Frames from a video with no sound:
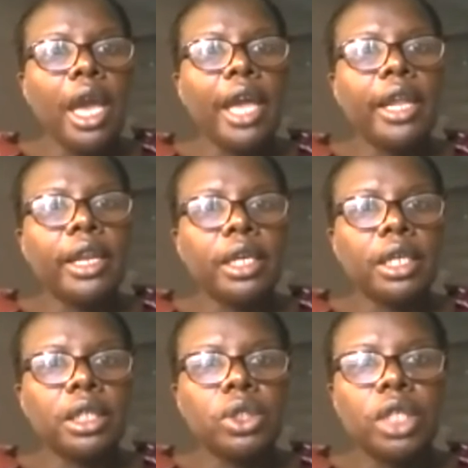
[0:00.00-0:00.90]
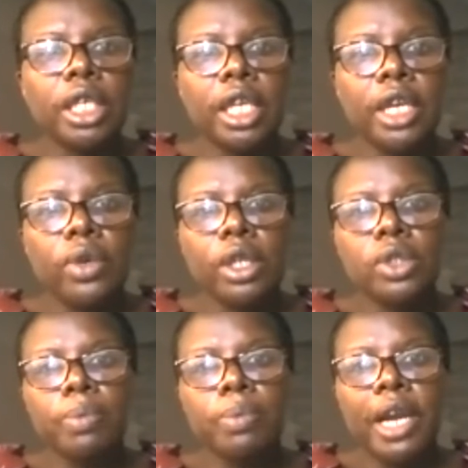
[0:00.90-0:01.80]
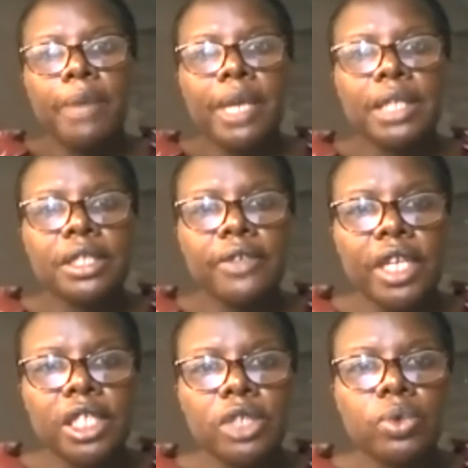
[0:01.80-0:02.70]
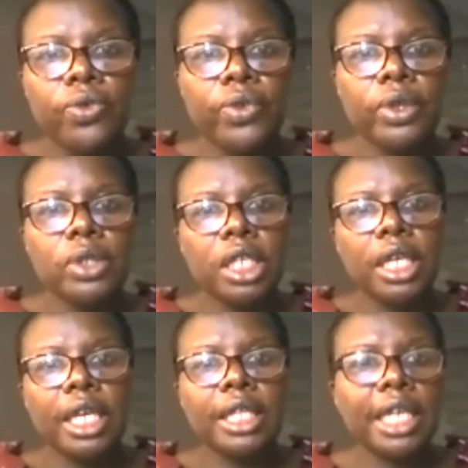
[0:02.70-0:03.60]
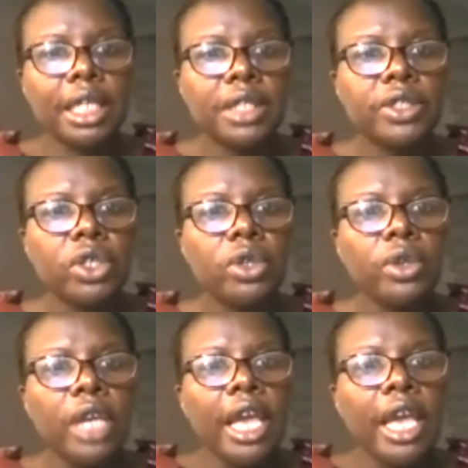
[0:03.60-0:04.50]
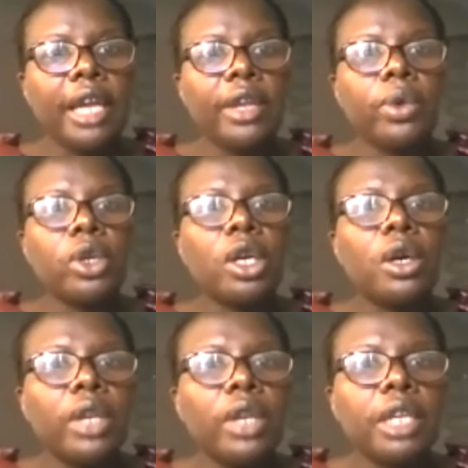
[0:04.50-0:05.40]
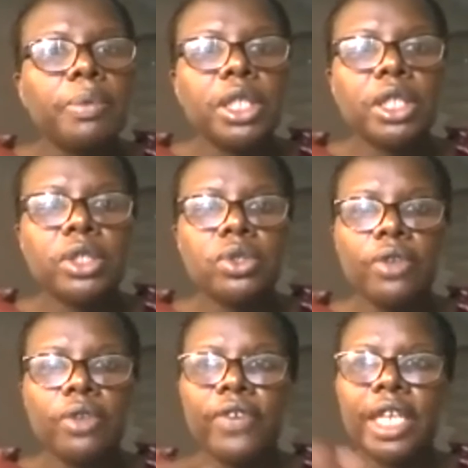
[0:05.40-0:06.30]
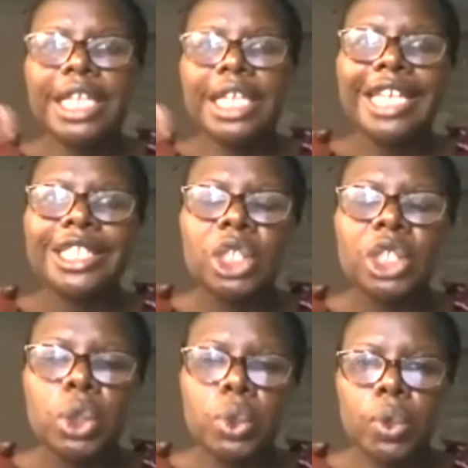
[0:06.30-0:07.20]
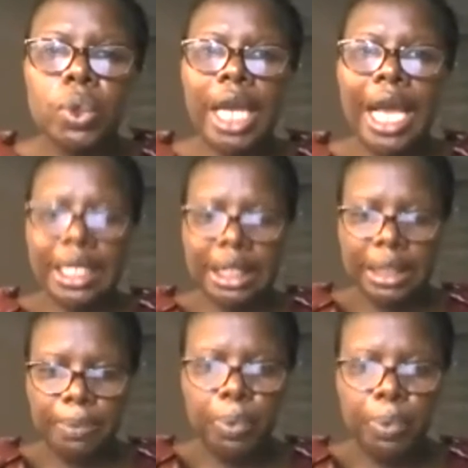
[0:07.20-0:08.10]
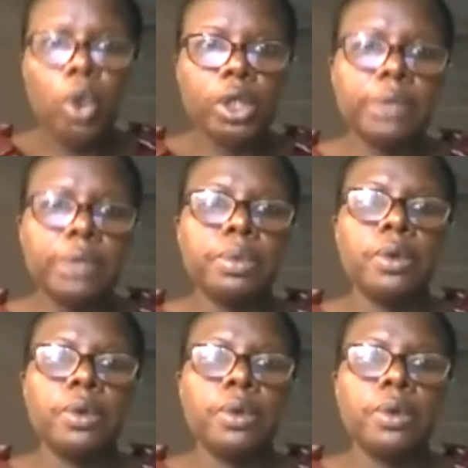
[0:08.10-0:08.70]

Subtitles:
And again, you can do back mask devices with filter and tight seal, and then you want to connect the patient to the vent as soon as possible.